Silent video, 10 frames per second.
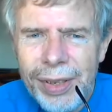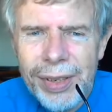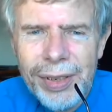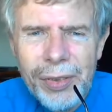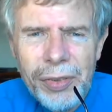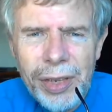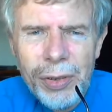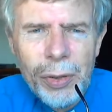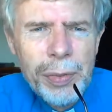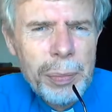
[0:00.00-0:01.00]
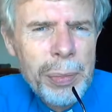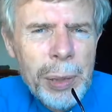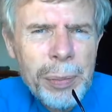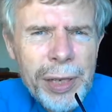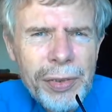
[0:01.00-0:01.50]
uh, set off and
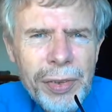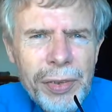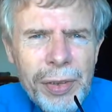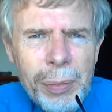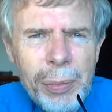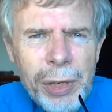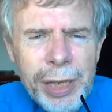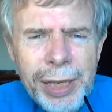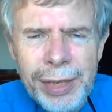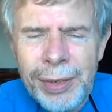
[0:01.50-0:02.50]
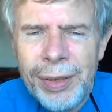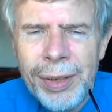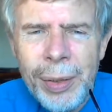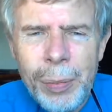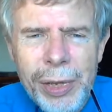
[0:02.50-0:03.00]
bump into somebody, and
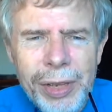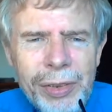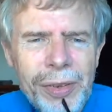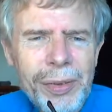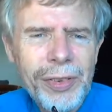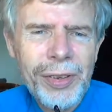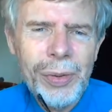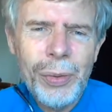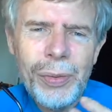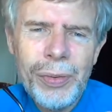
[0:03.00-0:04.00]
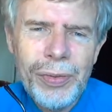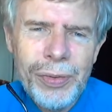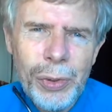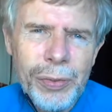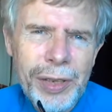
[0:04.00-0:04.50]
because I was so
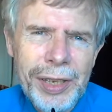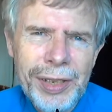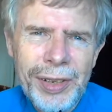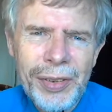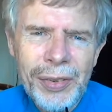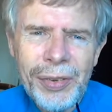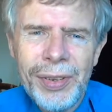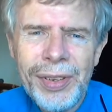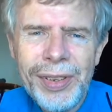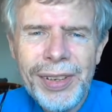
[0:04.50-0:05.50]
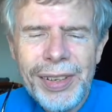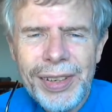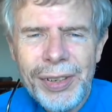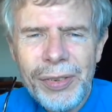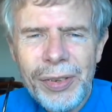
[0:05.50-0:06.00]
full of eagerness
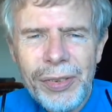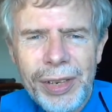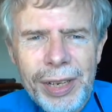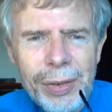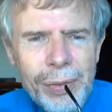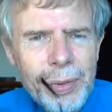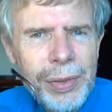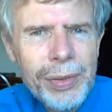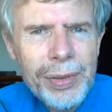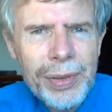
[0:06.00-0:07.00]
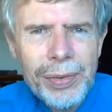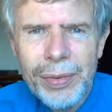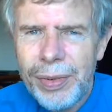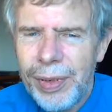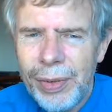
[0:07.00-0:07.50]
uh, to share, I,
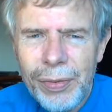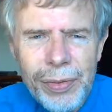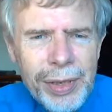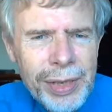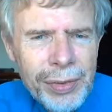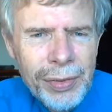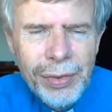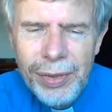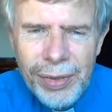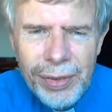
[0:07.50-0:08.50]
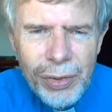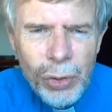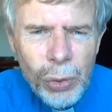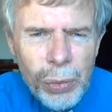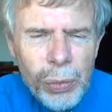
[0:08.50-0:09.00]
I, I'd find
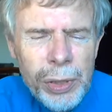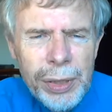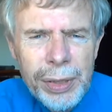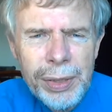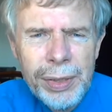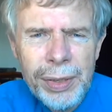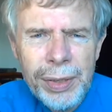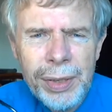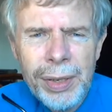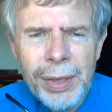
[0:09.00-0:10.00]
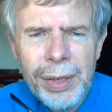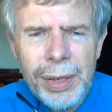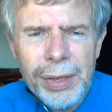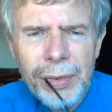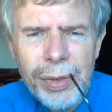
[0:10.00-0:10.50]
God at work.
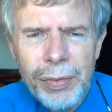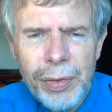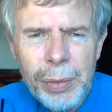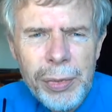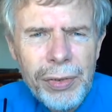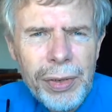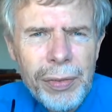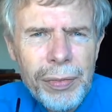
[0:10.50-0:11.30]
I'd, I'd find myself